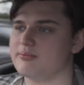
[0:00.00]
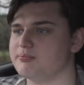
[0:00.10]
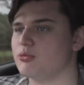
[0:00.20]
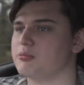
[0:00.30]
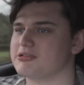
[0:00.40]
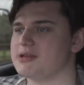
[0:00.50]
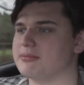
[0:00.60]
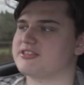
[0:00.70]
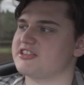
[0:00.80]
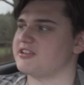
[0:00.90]
more
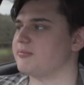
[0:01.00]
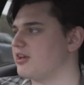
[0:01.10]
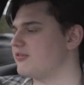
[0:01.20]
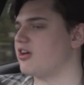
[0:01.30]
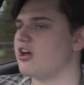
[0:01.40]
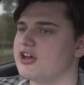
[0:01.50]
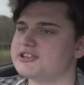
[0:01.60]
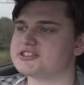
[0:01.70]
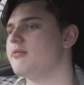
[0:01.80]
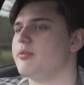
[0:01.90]
premium systems I've heard.